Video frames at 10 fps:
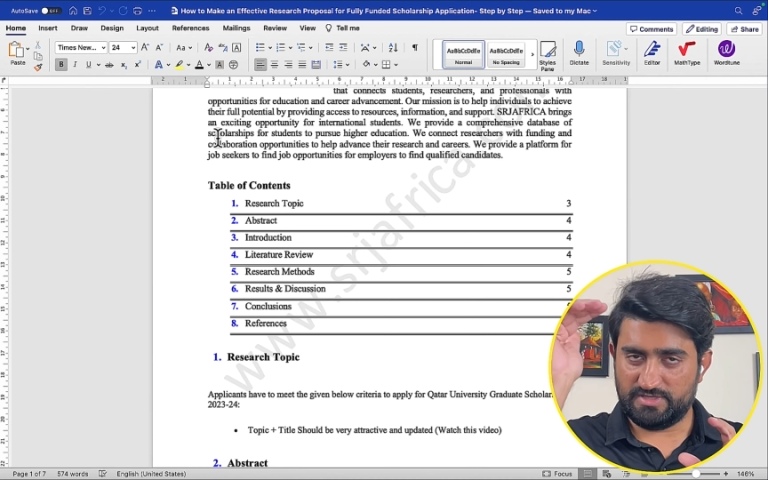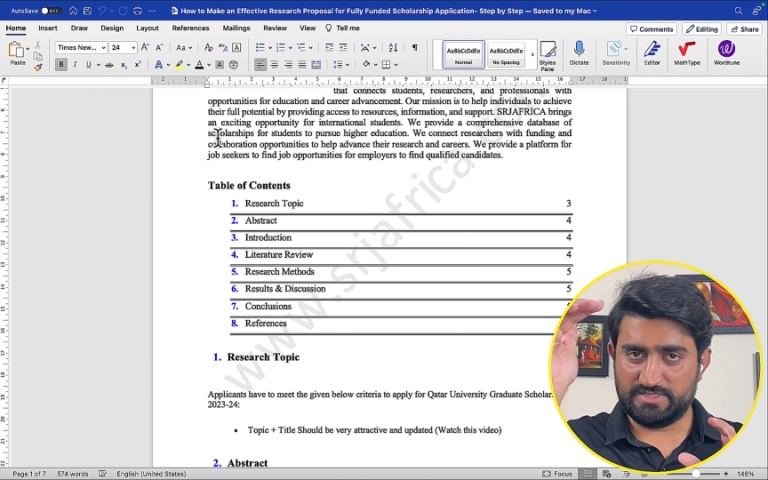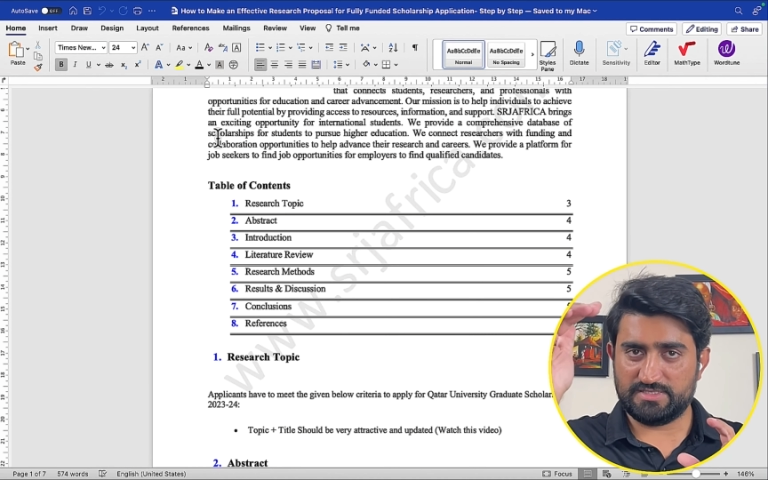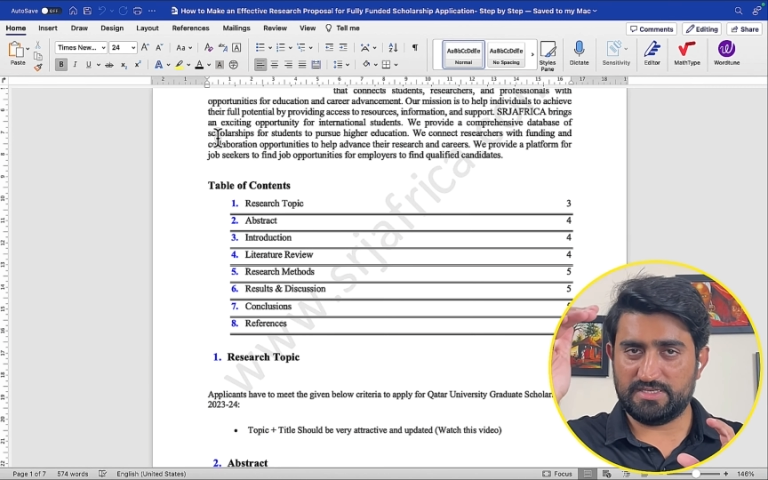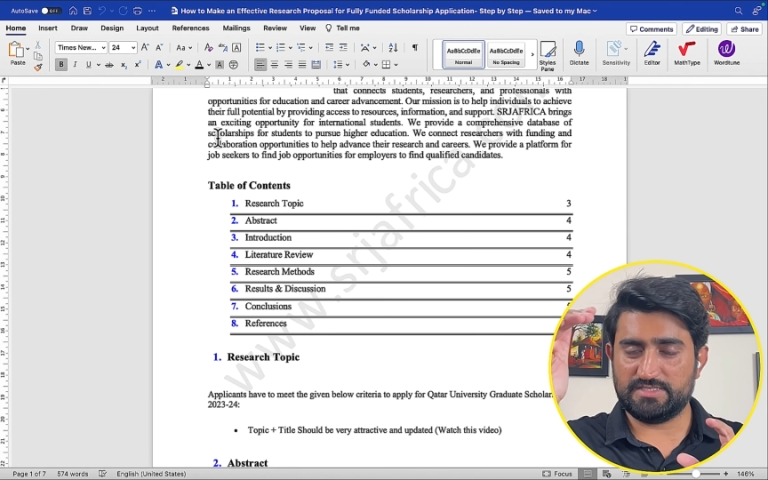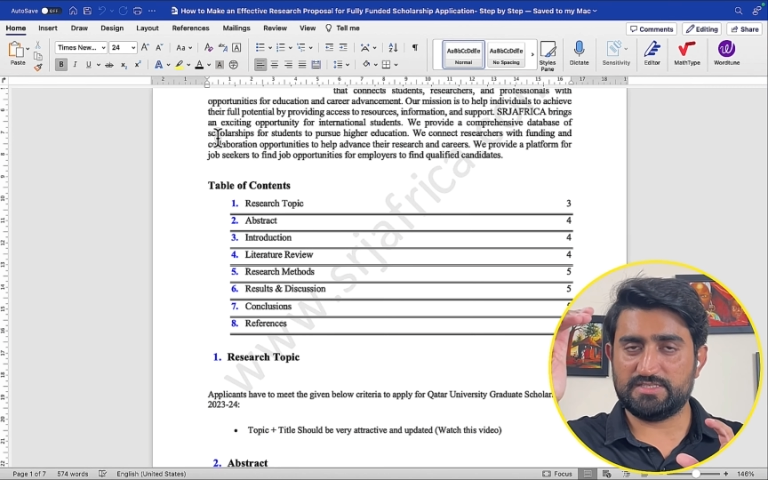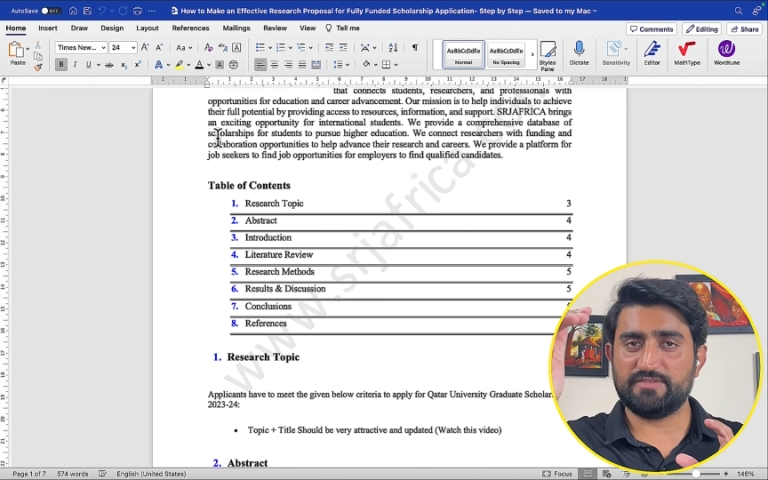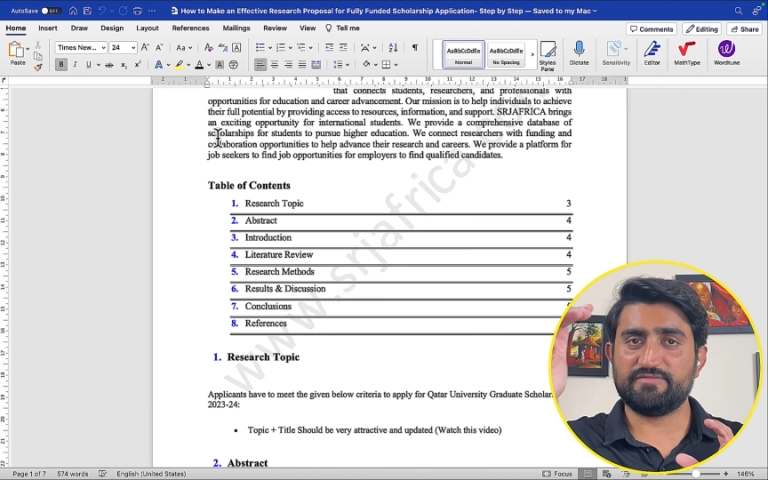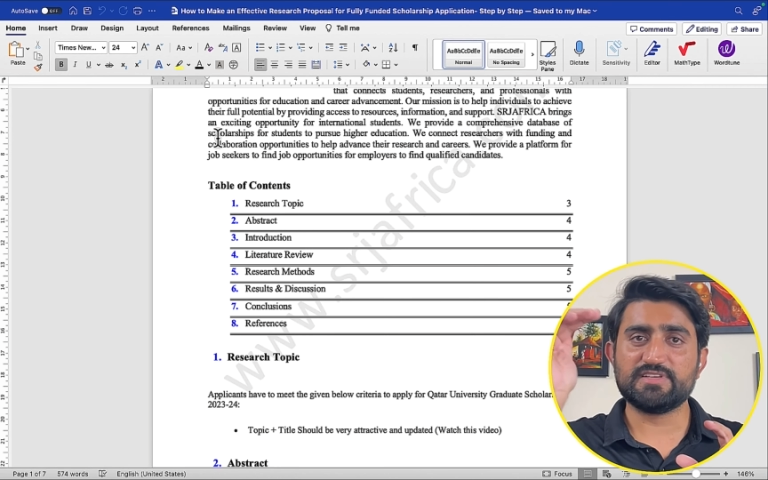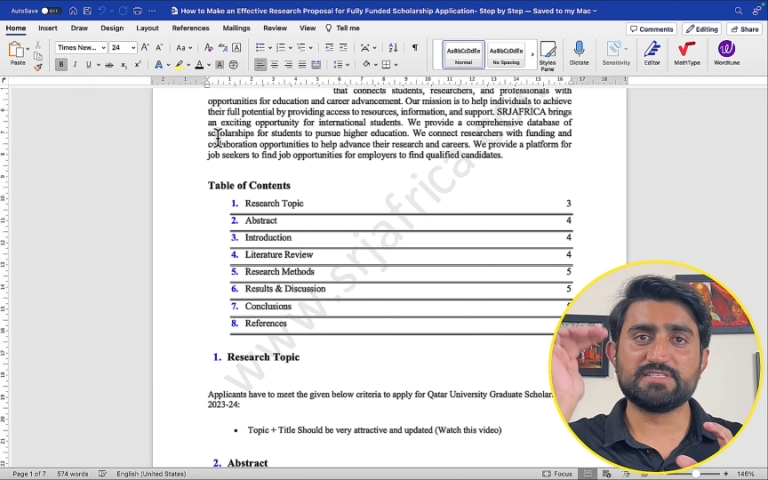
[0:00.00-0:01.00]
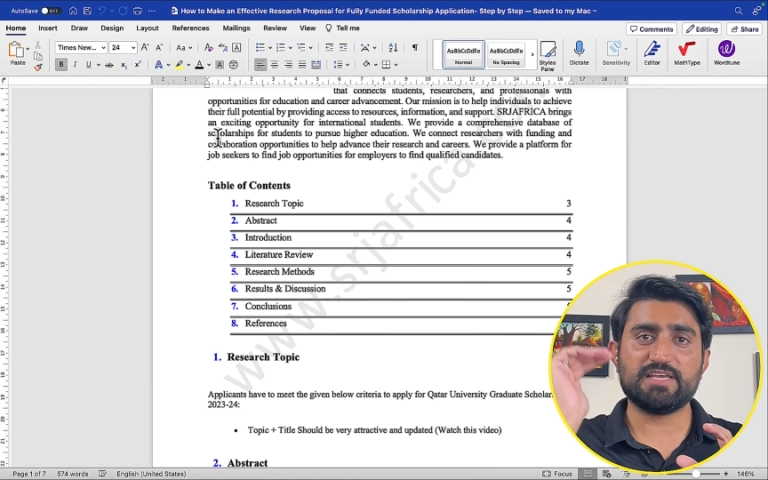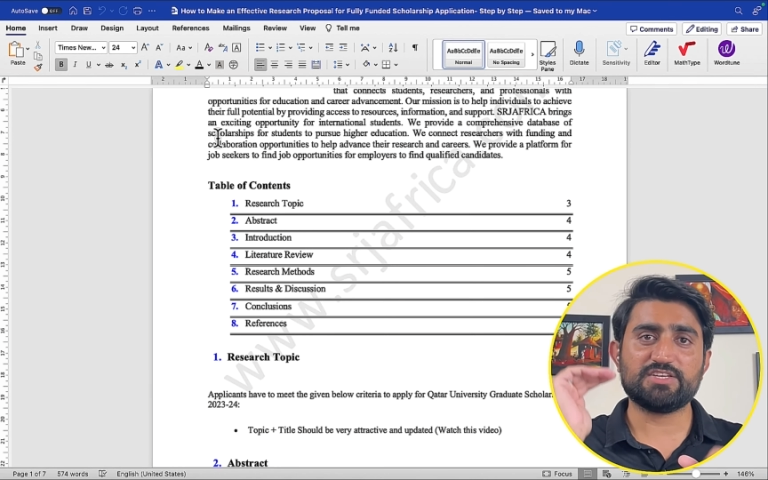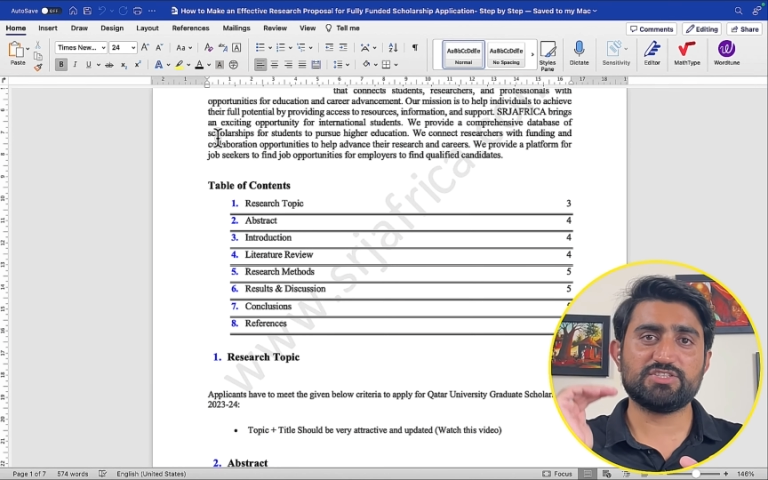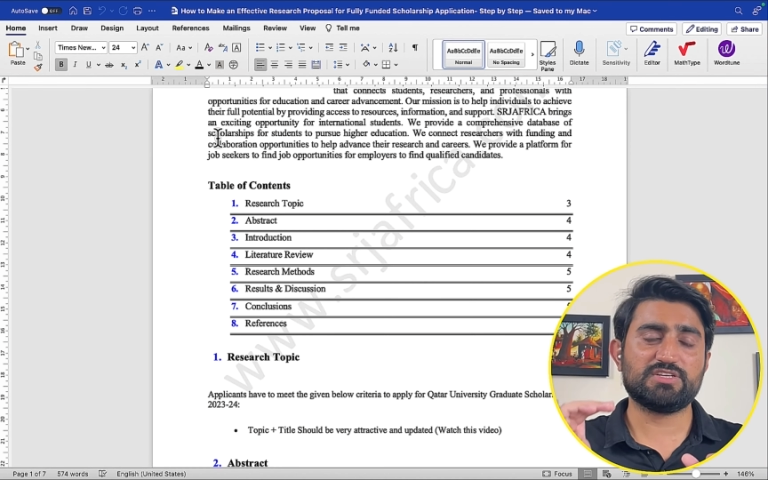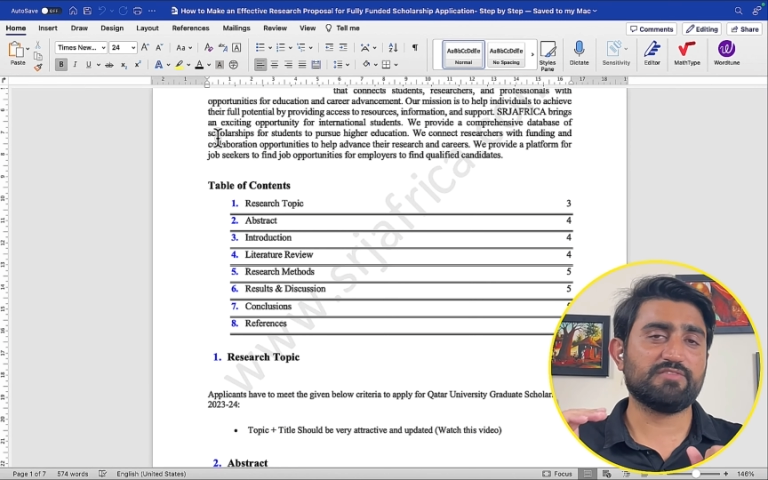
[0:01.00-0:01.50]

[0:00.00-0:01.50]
is the first section